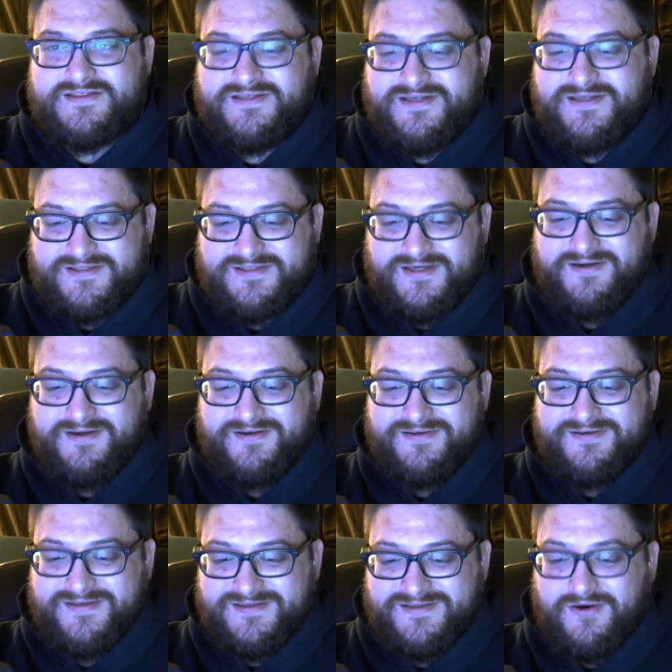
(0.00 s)
does
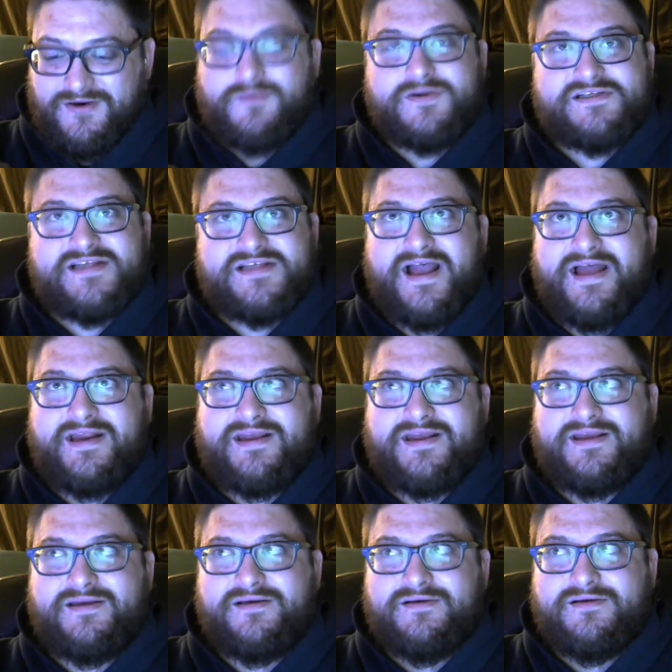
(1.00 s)
or was it Eddie?